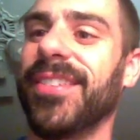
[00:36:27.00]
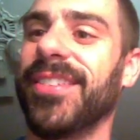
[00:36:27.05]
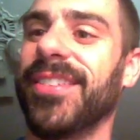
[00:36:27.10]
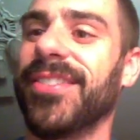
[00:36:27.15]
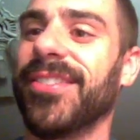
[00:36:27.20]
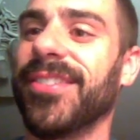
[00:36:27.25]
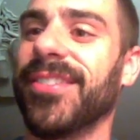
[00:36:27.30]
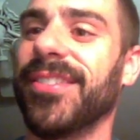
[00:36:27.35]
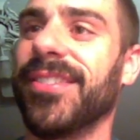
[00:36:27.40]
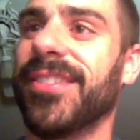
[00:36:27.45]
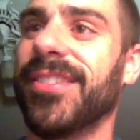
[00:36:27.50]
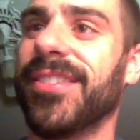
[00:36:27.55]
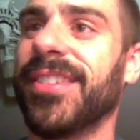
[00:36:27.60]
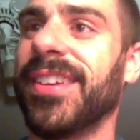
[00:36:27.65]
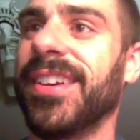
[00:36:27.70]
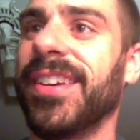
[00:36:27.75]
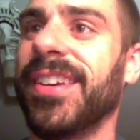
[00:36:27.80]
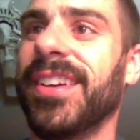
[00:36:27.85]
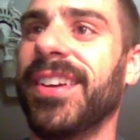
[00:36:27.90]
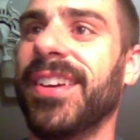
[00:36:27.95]
Truth,
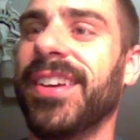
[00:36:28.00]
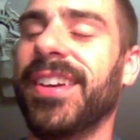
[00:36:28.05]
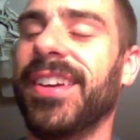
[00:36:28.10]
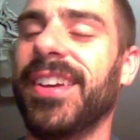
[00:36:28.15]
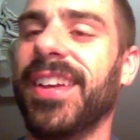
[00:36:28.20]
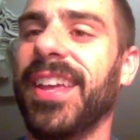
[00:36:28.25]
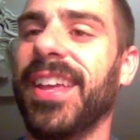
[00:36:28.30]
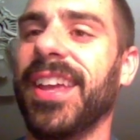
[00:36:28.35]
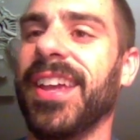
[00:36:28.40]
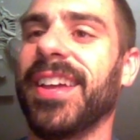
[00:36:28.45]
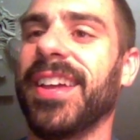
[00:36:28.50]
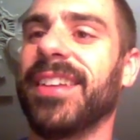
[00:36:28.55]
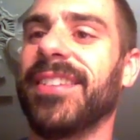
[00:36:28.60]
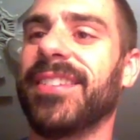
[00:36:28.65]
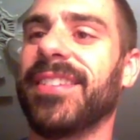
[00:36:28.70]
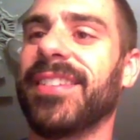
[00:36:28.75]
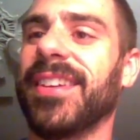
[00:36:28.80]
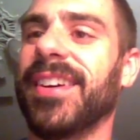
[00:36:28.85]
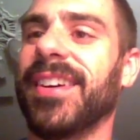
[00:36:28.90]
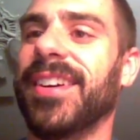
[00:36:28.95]
and
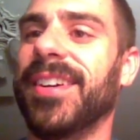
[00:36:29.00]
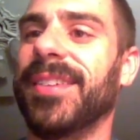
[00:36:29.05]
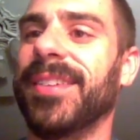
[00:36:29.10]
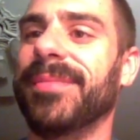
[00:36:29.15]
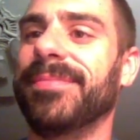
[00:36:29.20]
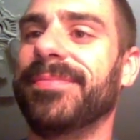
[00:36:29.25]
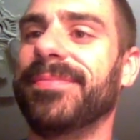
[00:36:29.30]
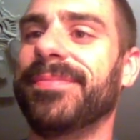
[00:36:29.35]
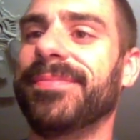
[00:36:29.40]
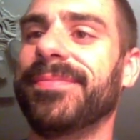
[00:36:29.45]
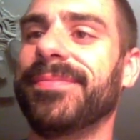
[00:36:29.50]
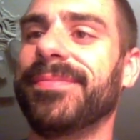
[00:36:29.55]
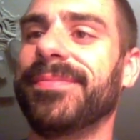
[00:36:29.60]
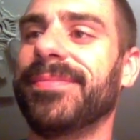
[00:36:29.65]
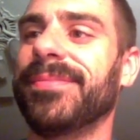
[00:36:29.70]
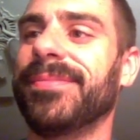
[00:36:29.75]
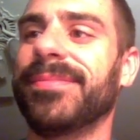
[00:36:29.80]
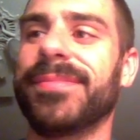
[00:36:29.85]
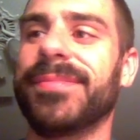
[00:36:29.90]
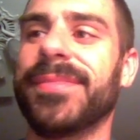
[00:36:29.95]

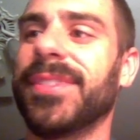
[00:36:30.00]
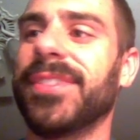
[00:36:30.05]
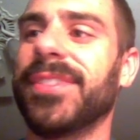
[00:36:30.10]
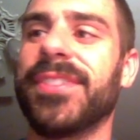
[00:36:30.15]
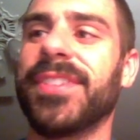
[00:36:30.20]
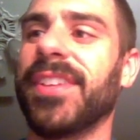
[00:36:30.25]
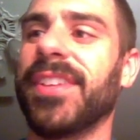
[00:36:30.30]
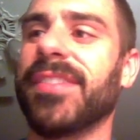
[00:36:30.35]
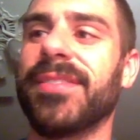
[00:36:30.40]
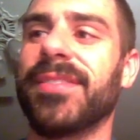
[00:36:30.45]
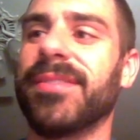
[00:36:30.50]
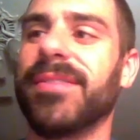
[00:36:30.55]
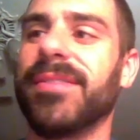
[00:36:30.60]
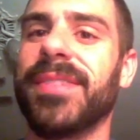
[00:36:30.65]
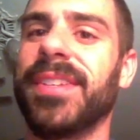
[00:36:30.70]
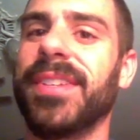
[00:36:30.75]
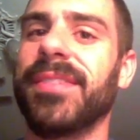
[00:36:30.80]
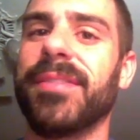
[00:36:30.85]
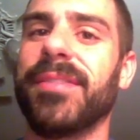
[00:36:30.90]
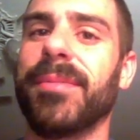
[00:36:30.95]
it doesn't even